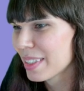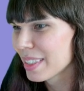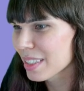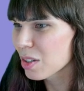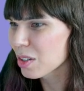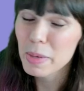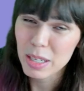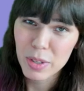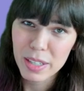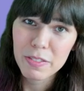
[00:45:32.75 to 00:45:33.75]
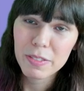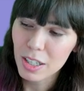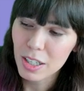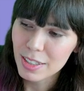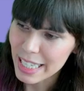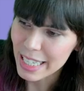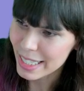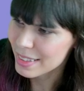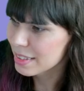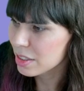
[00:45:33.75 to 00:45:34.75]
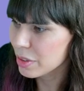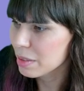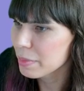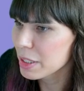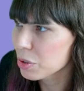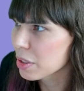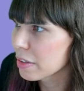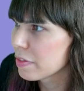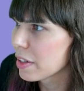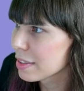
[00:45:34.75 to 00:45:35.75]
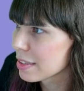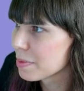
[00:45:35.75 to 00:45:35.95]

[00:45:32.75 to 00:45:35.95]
So we'll make one called dead, so it can be true or false.